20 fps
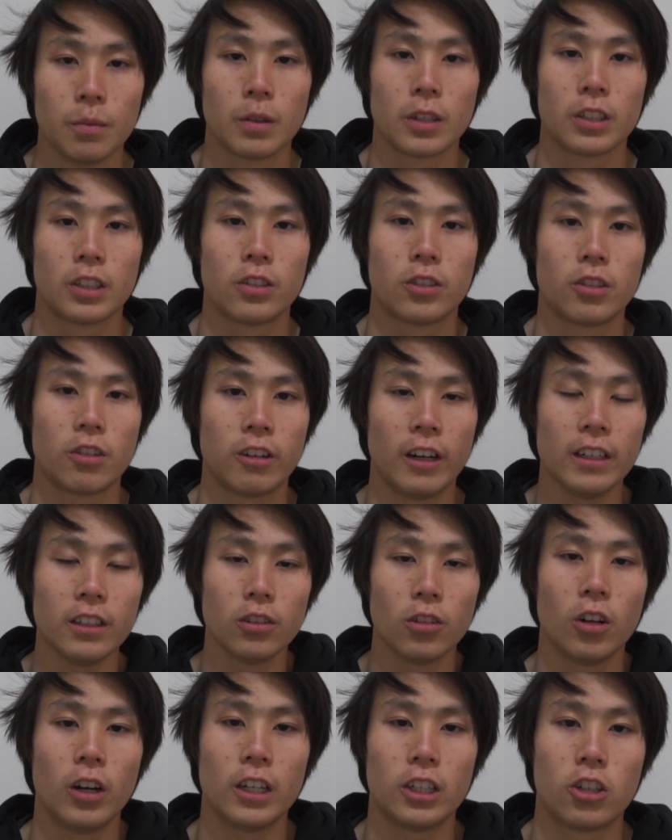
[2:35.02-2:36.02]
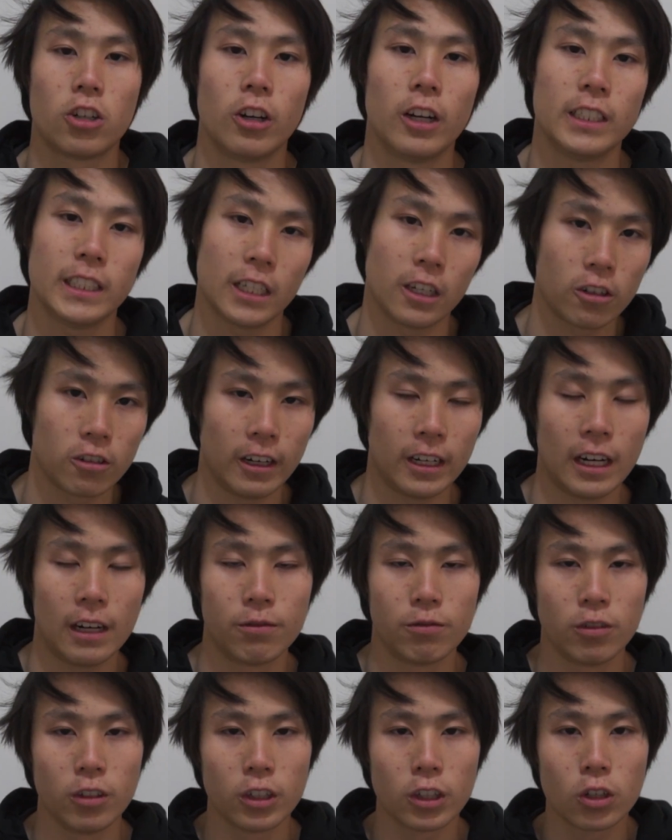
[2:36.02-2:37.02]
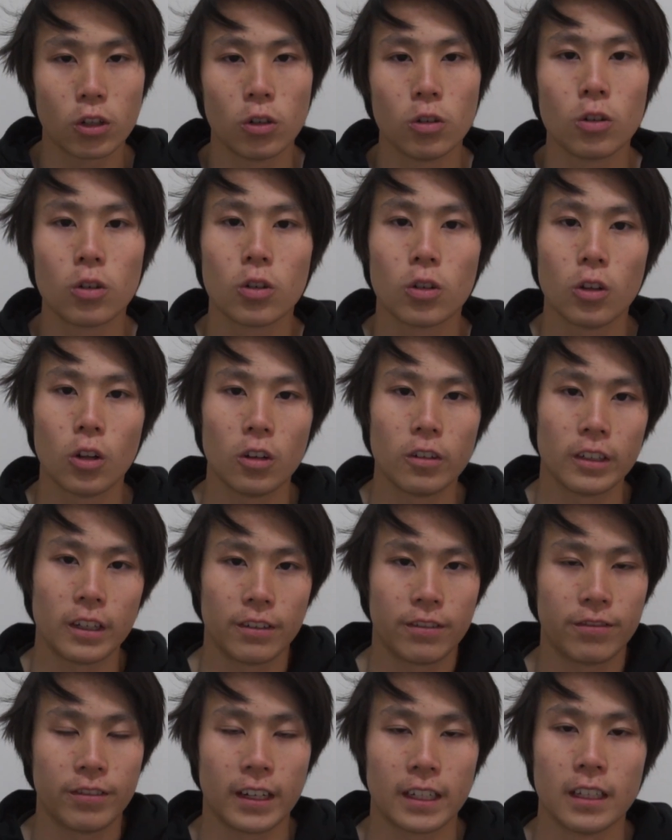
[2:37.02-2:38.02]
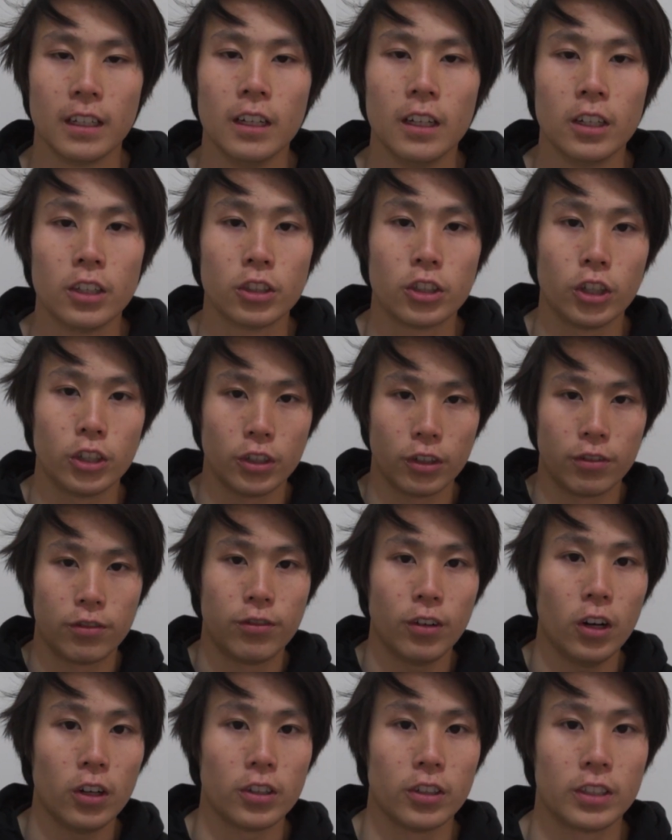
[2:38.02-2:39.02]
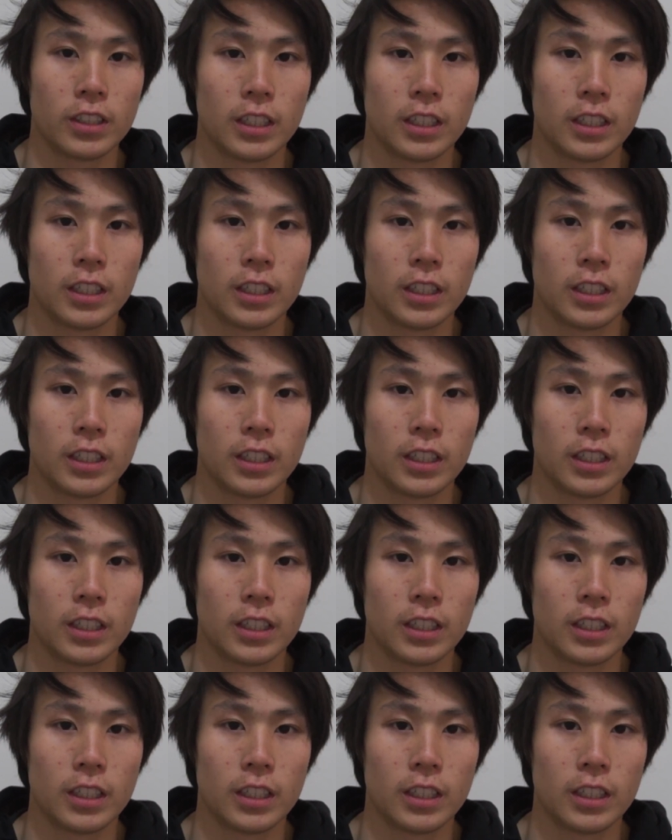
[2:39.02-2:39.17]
Because creating light trails can create that really cool glowy effect to your photos,